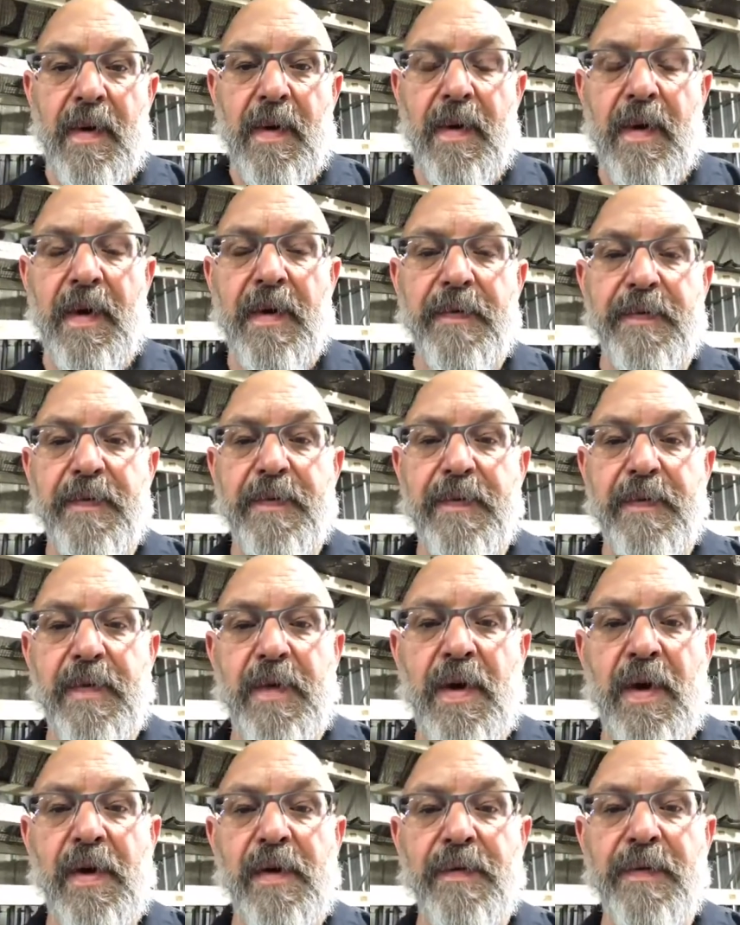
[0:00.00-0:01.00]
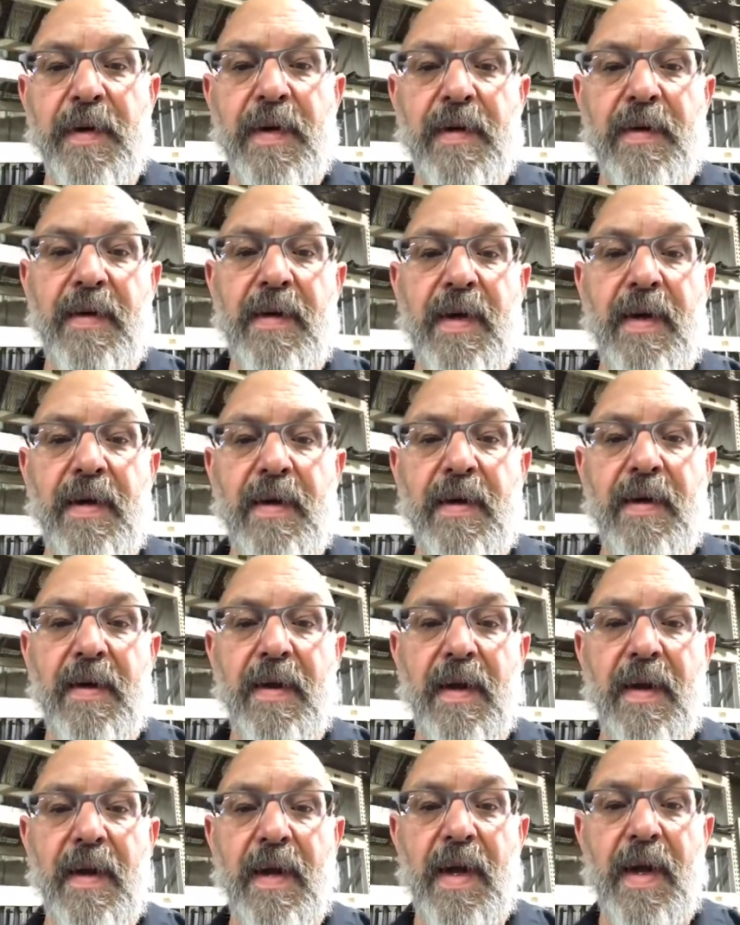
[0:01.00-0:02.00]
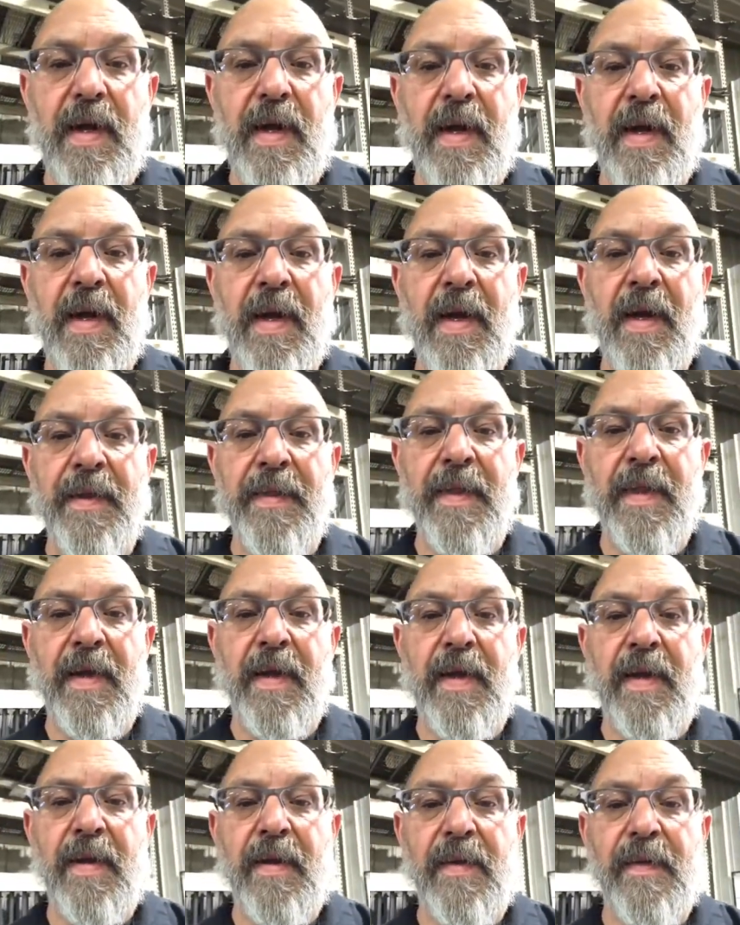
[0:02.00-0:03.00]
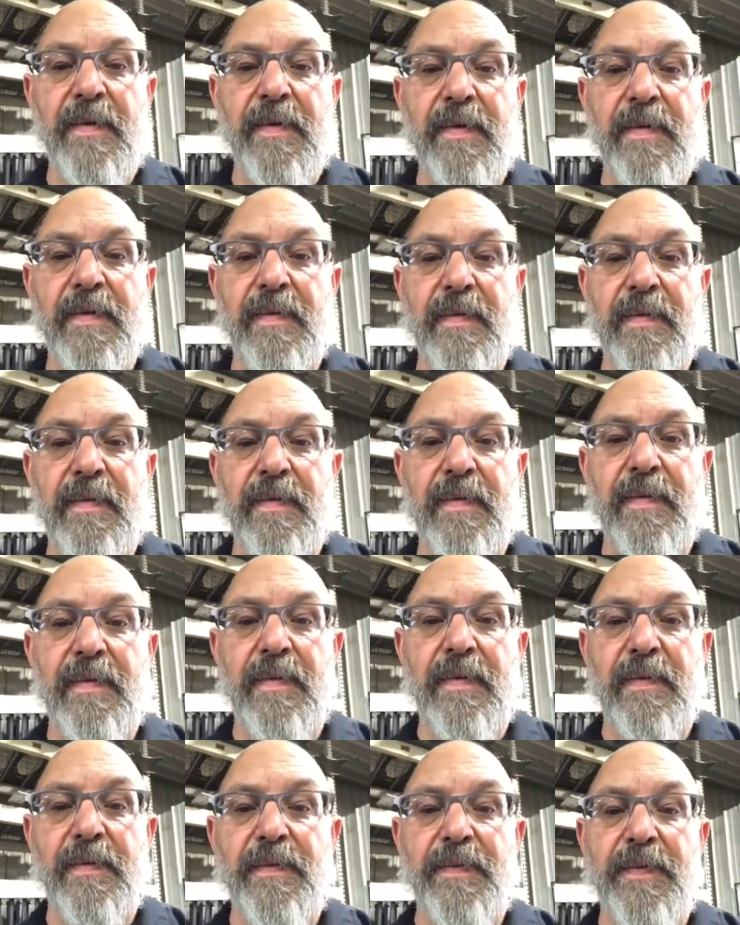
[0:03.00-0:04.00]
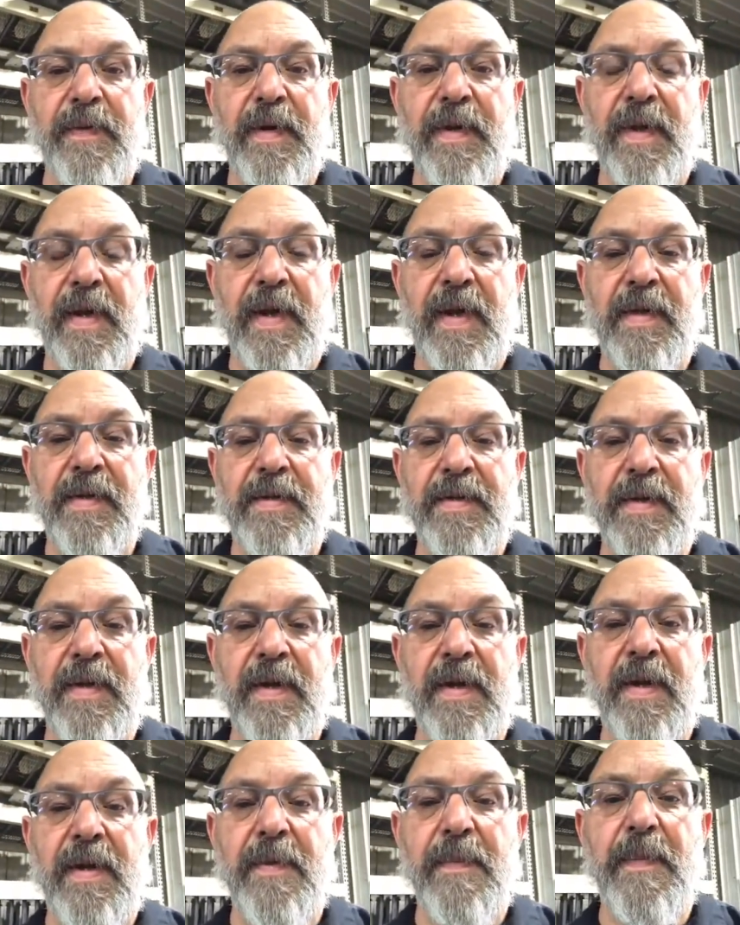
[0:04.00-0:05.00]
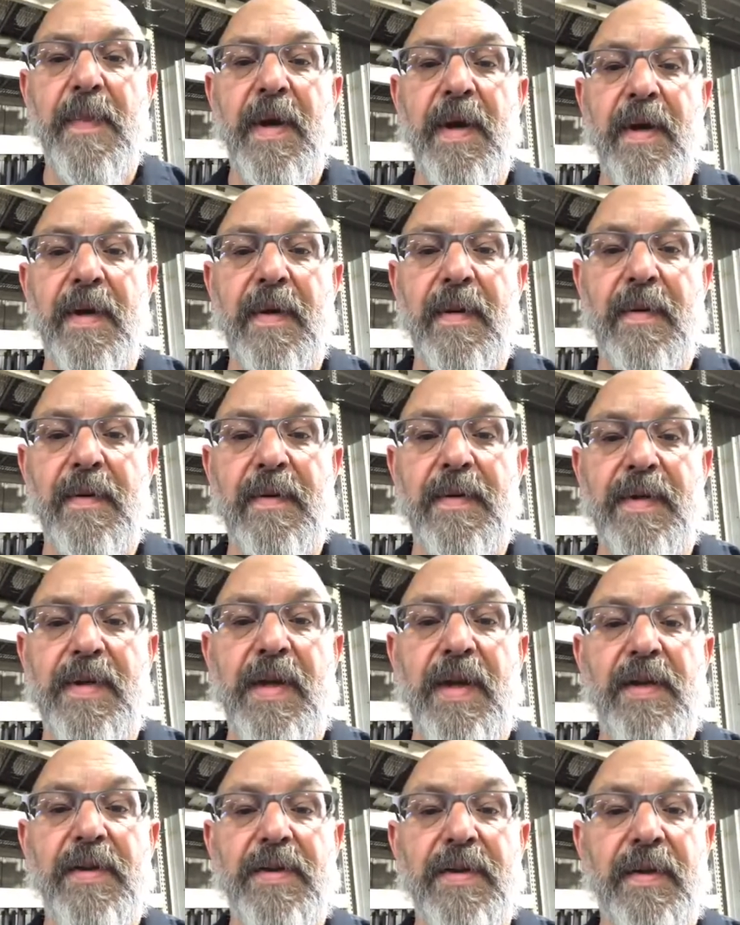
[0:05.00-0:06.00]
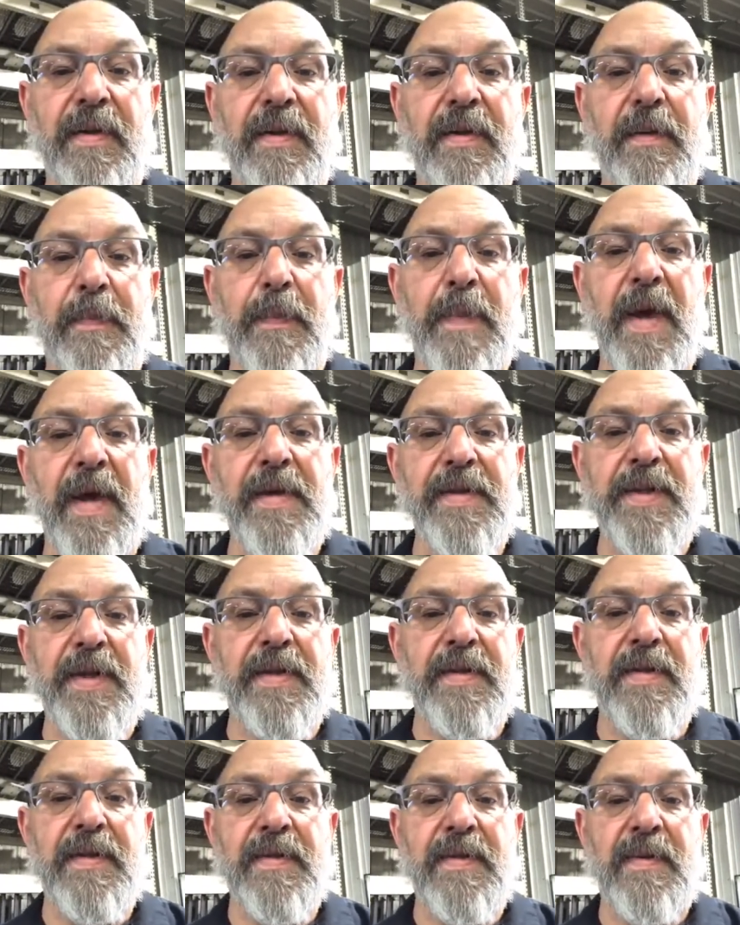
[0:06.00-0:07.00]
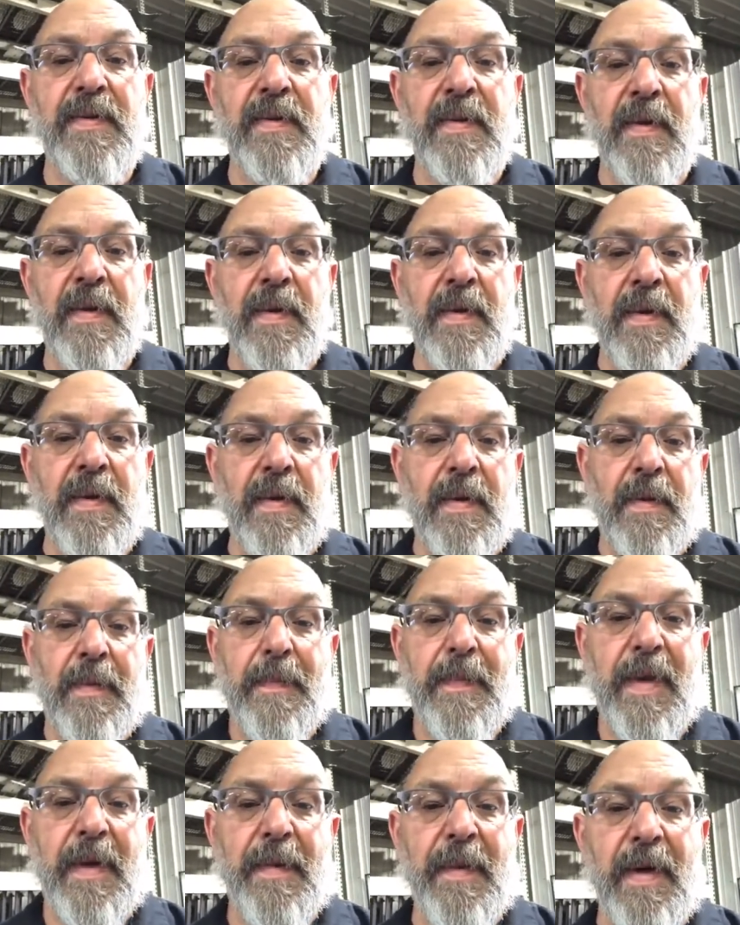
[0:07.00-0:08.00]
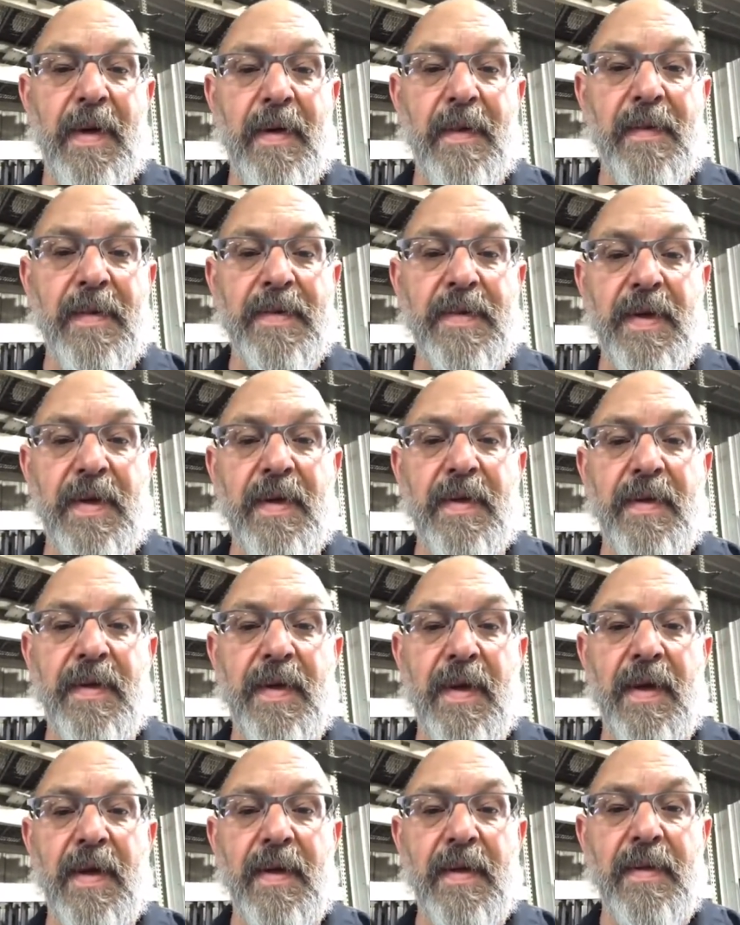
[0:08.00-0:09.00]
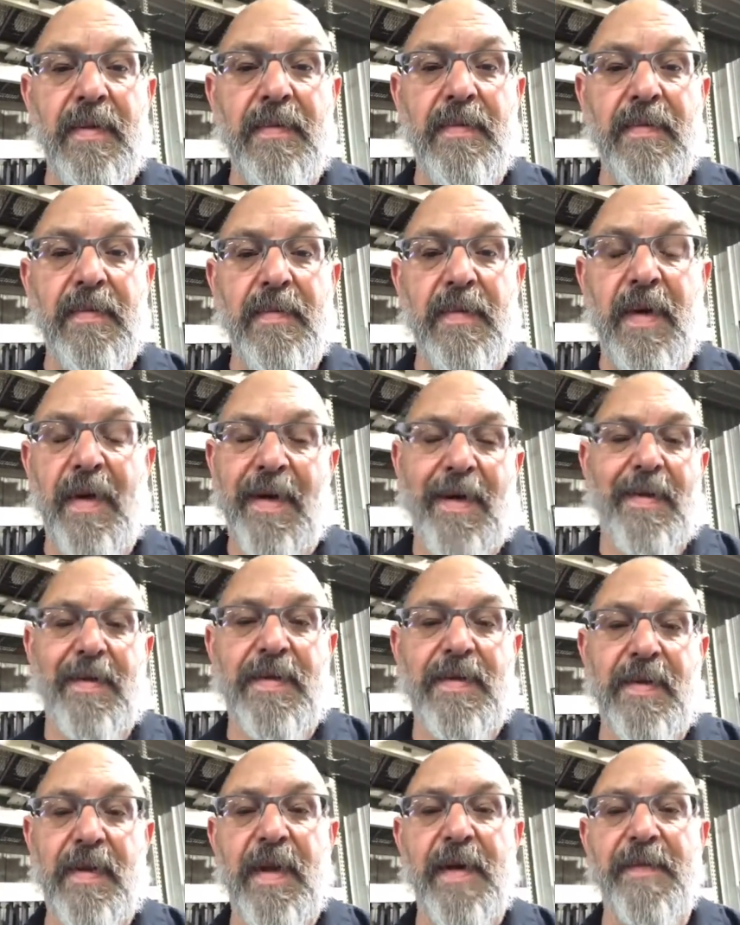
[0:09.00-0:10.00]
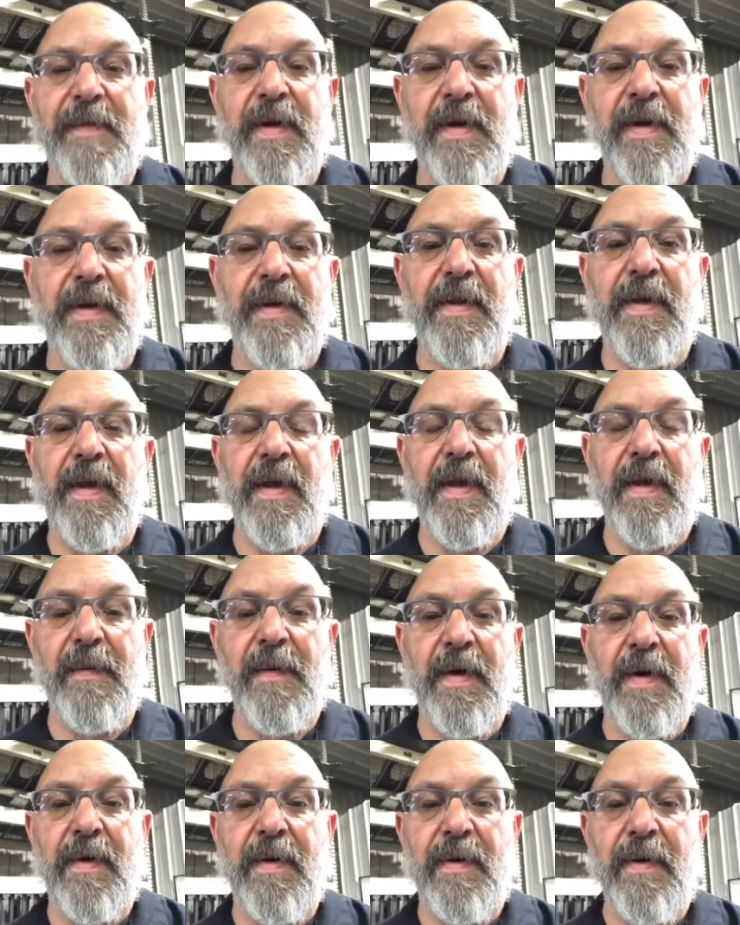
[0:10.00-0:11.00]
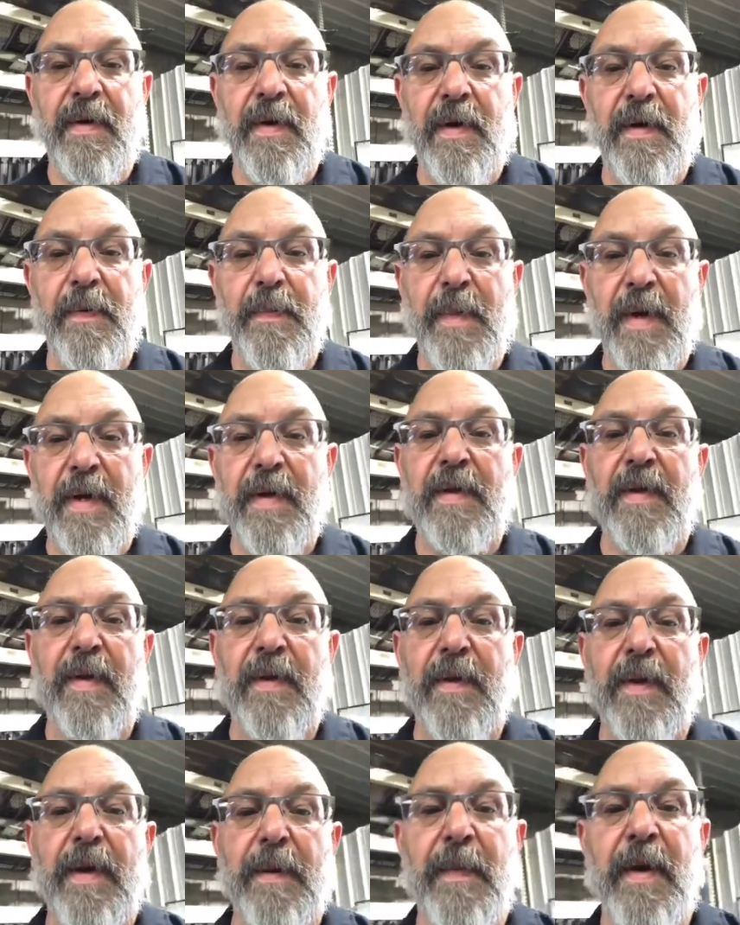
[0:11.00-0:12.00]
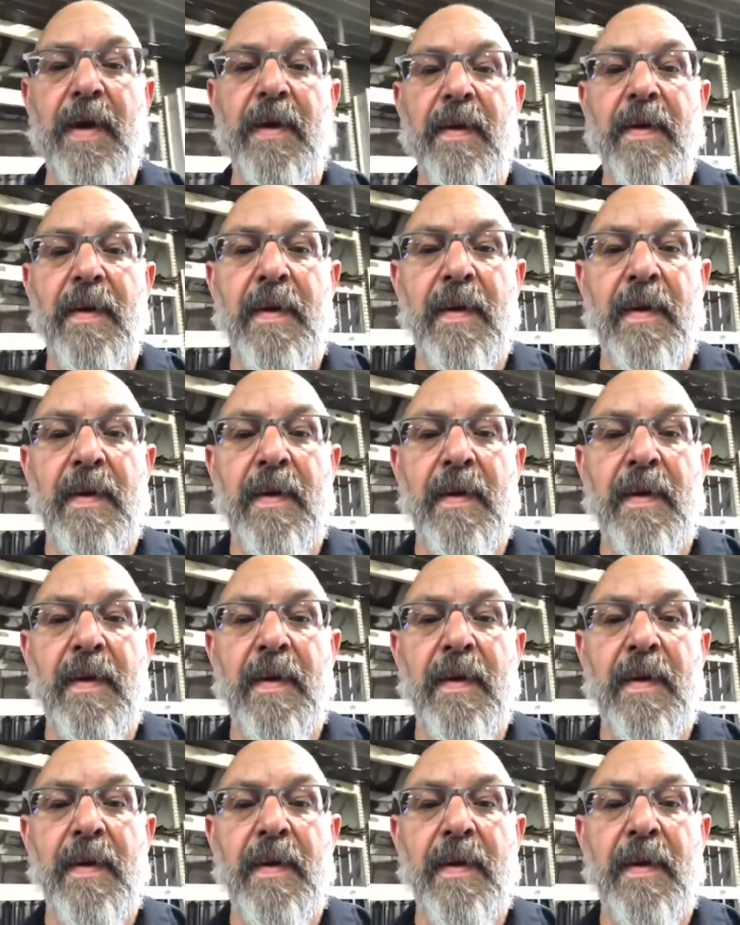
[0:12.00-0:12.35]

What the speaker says: If COVID did nothing for the country but teach a little patience, maybe it was a good thing. Yeah, it's never a good thing, but you know what I mean.